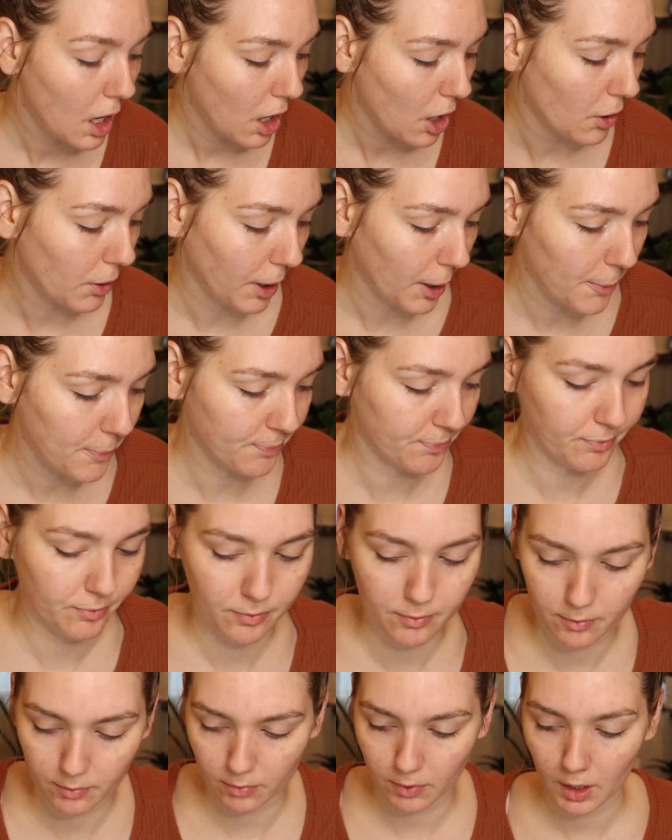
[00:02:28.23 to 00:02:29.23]
Okay,
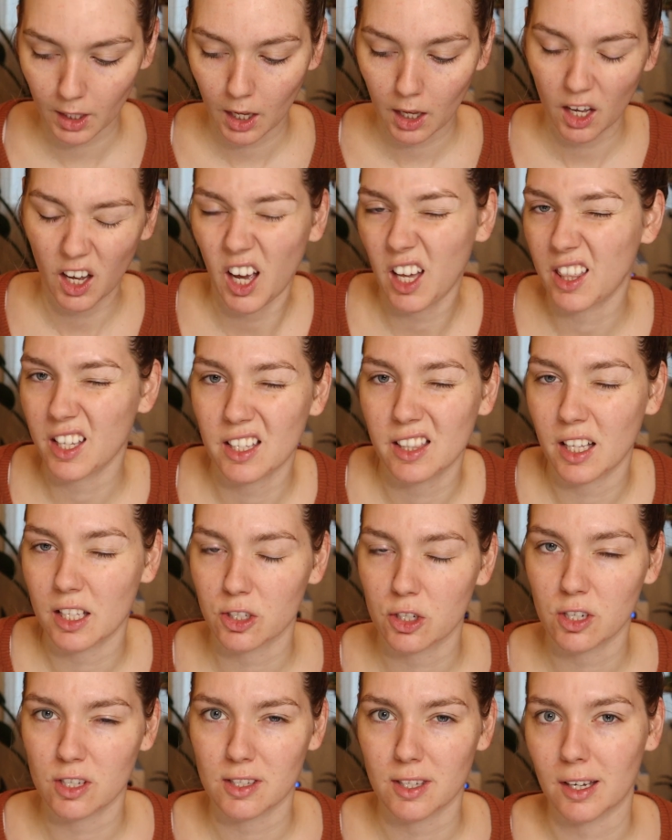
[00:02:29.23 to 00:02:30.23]
I think
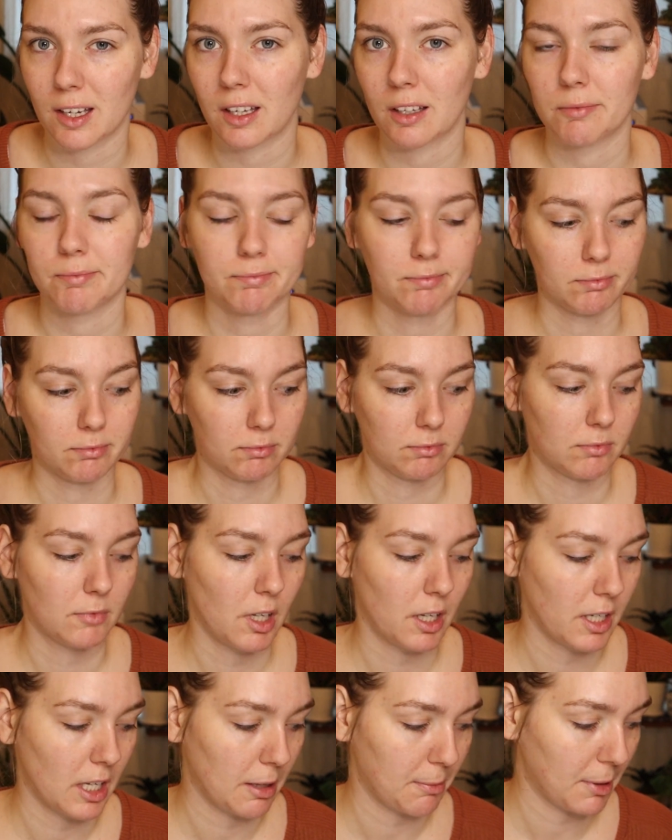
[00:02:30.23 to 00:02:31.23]
that's just like
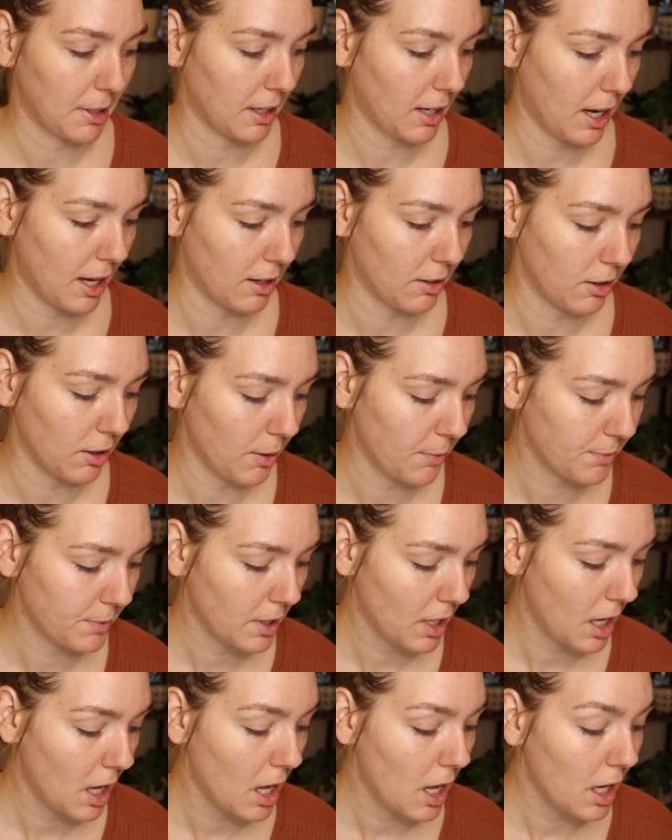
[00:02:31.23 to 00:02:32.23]
a gimmick, I don't know.
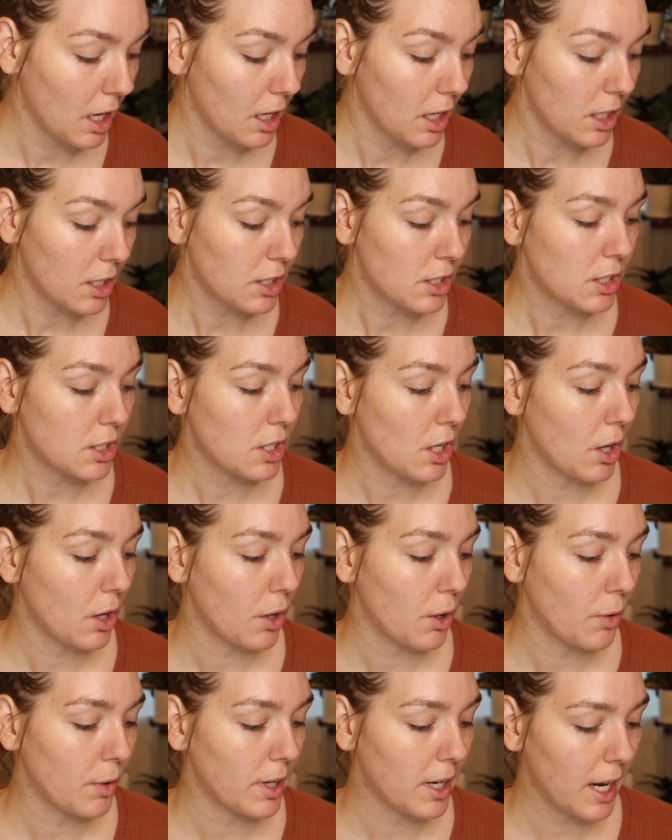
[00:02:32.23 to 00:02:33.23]

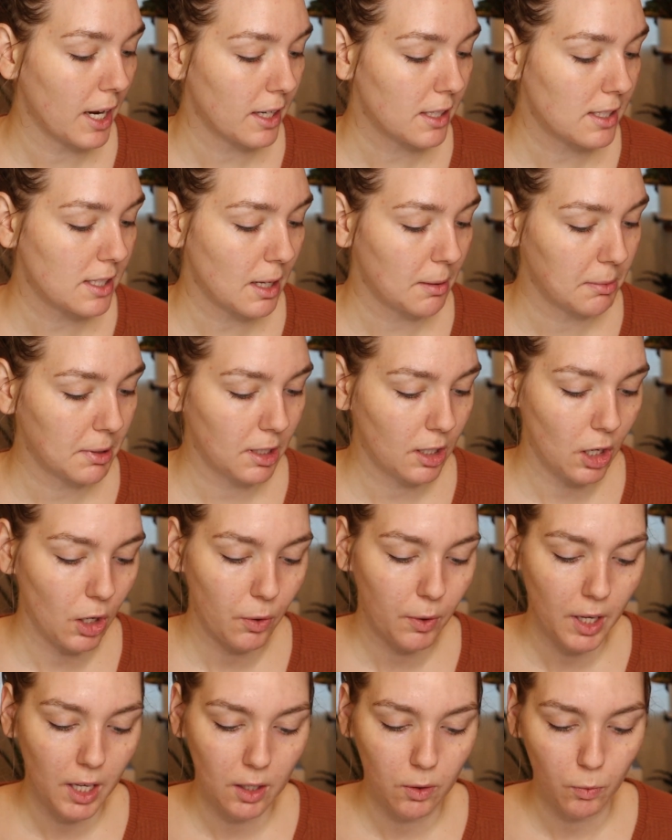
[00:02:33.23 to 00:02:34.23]
So next I'm gonna
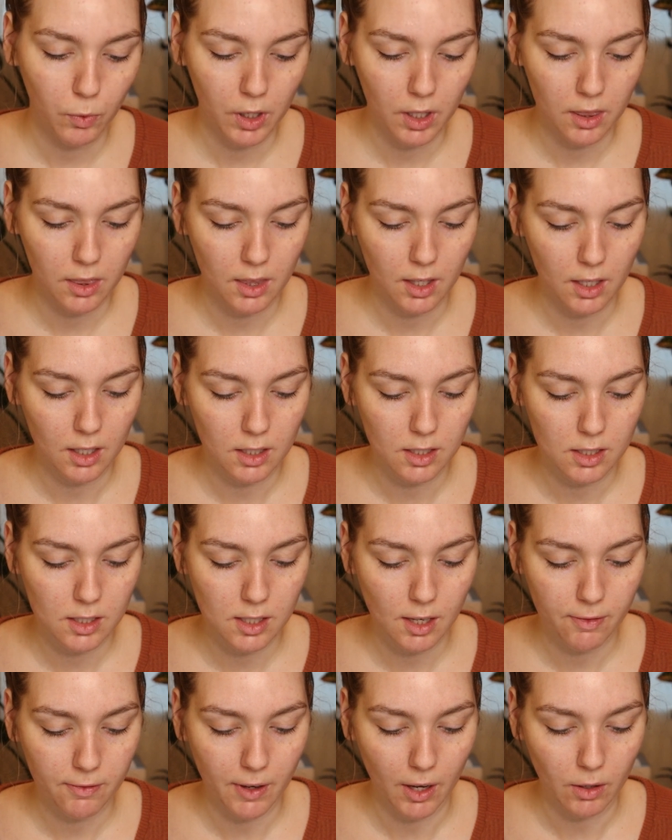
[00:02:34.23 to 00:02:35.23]
go in with
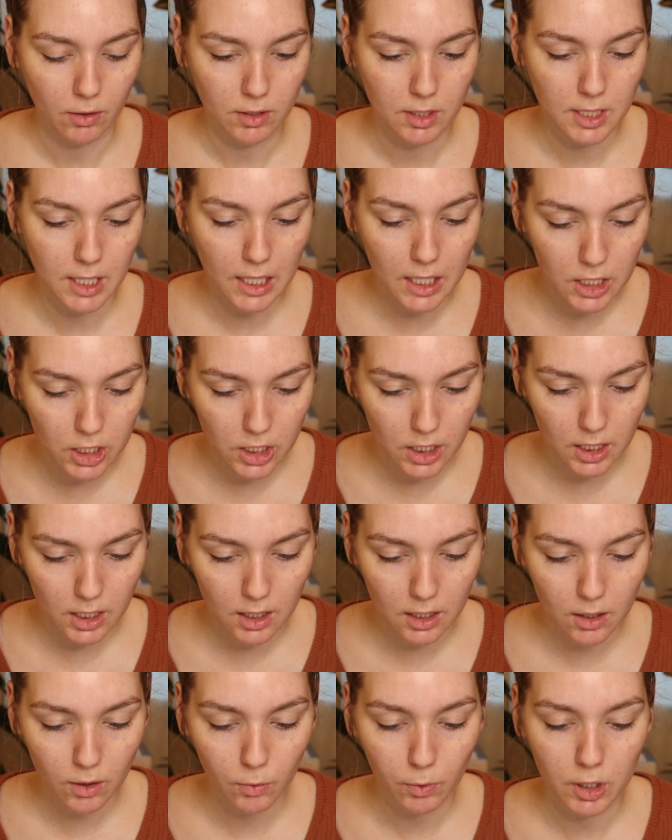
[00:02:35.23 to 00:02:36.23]
this
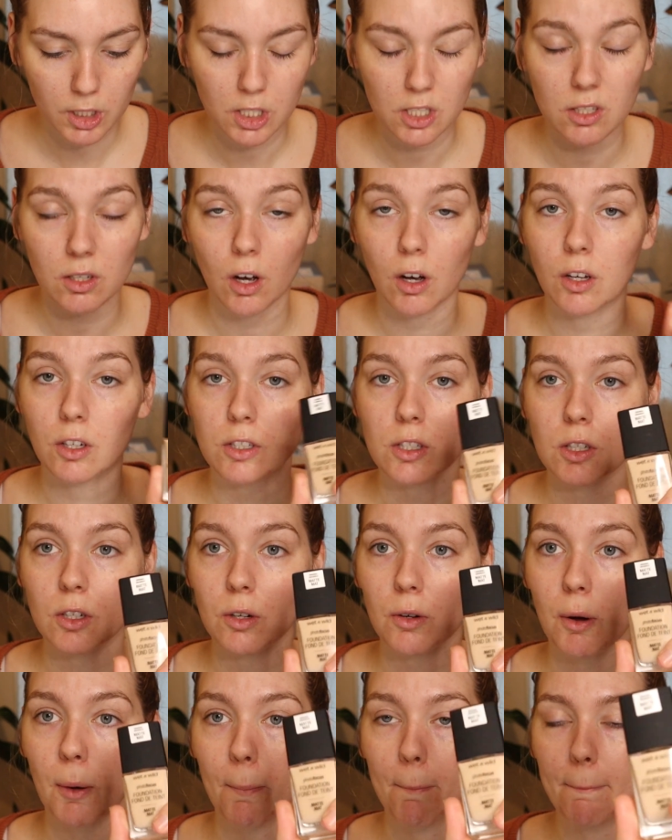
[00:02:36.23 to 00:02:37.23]
foundation, which is
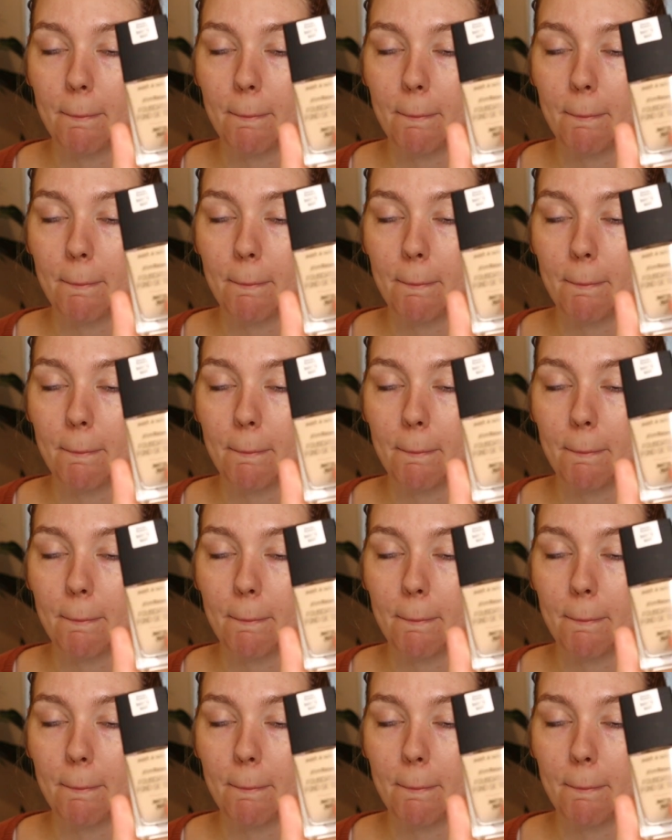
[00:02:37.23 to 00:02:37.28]
also